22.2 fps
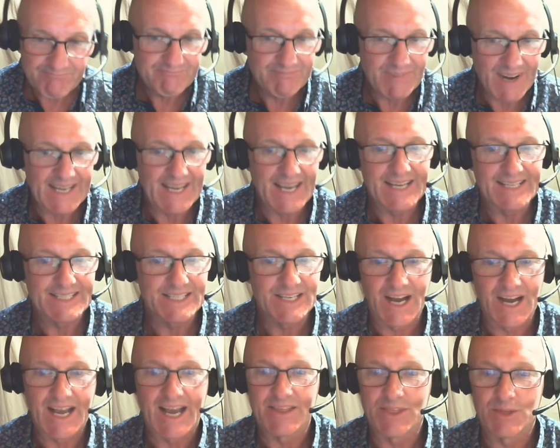I guess
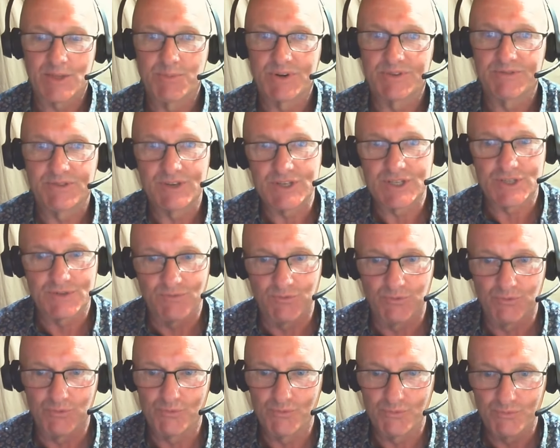I had the privilege of
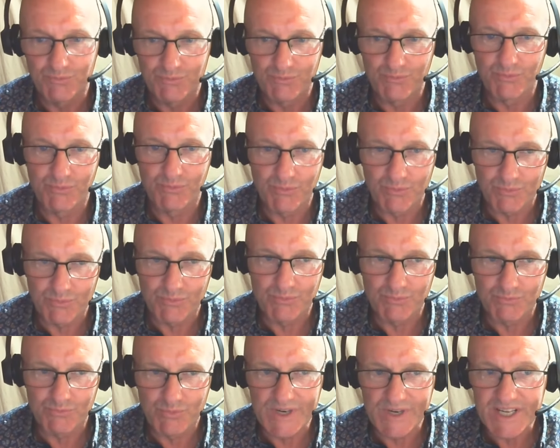
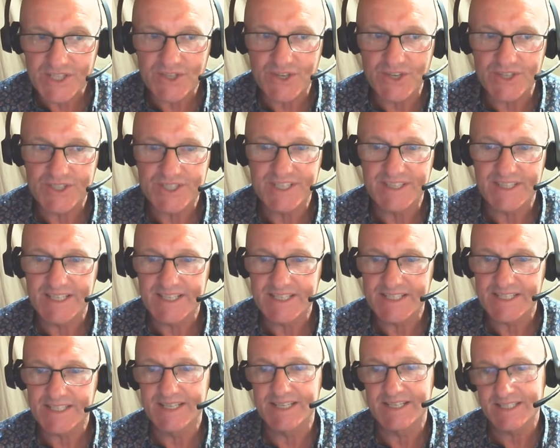researching
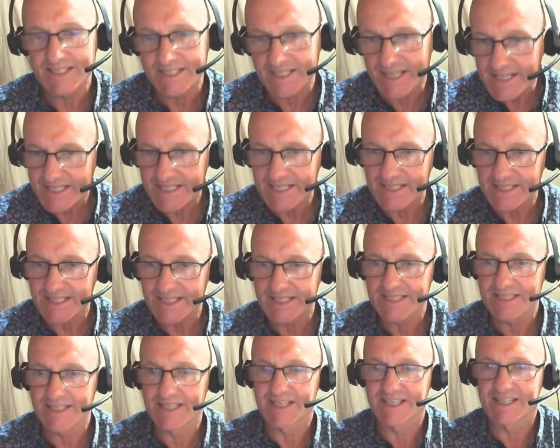these things, teaching
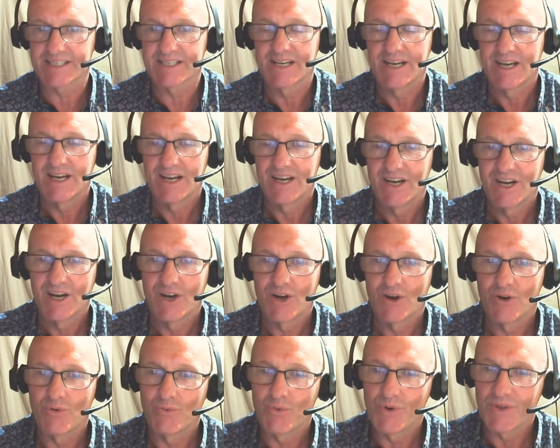these things,
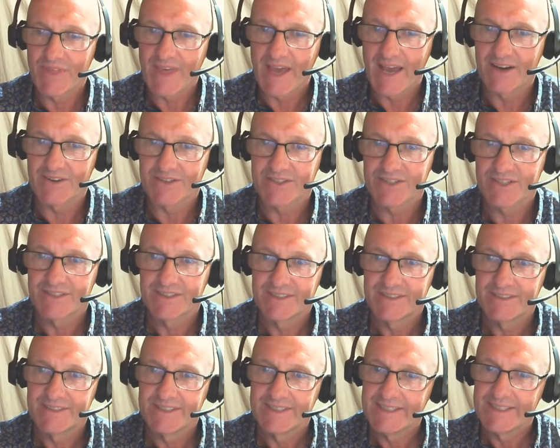without
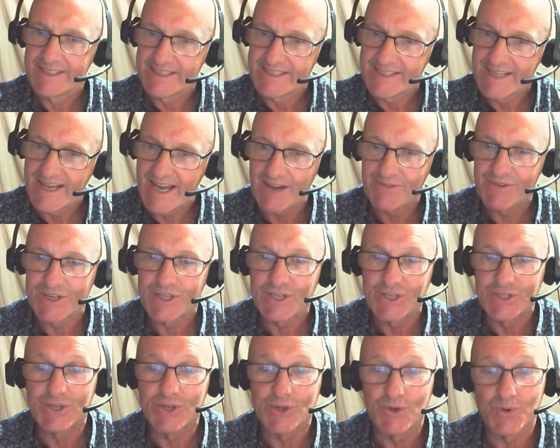having
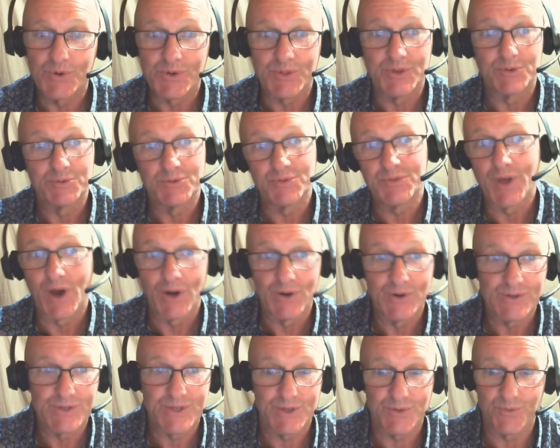to deal with
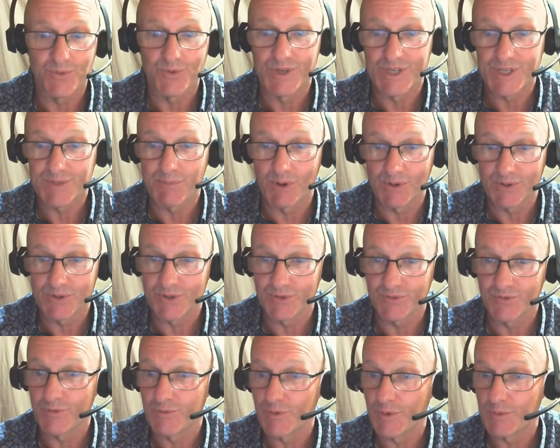those that were
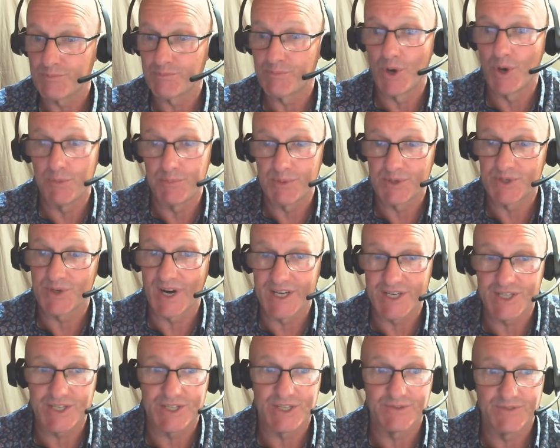responsible for
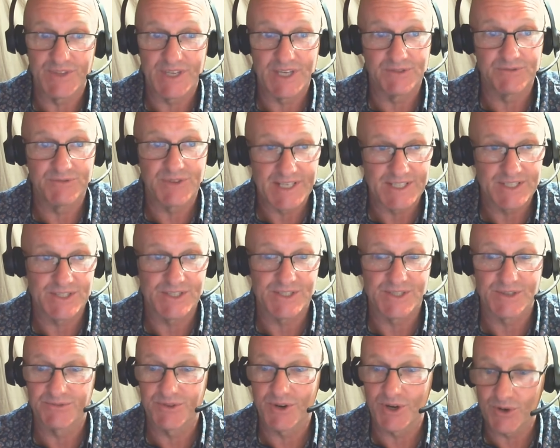perpetration of the
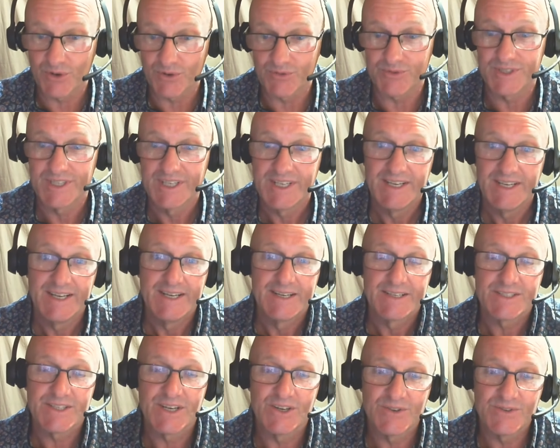offences involved.
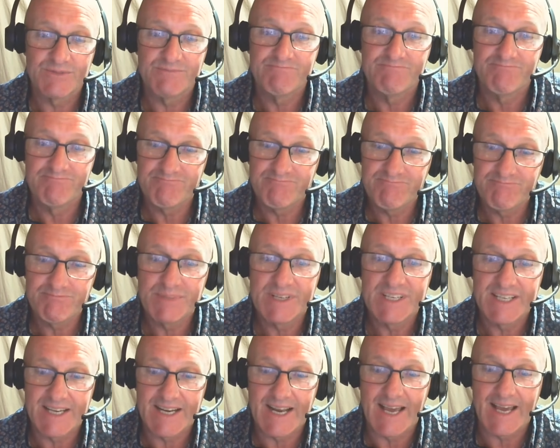So
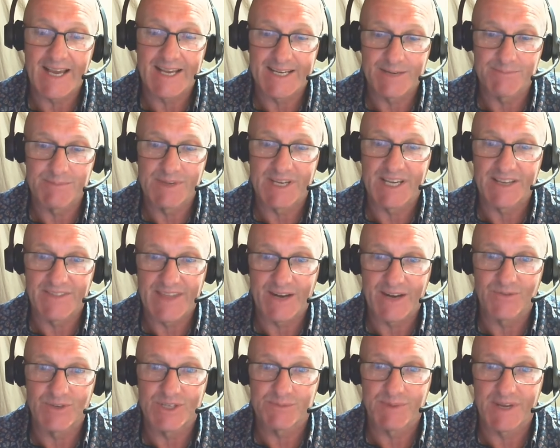being an academic in
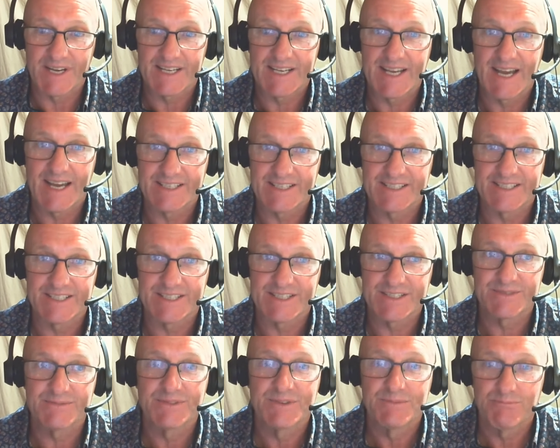that respect has
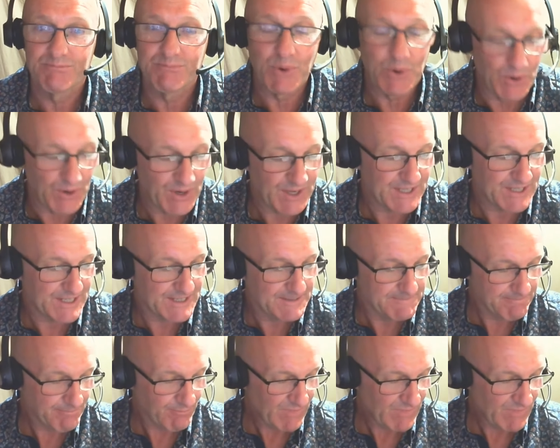its perks.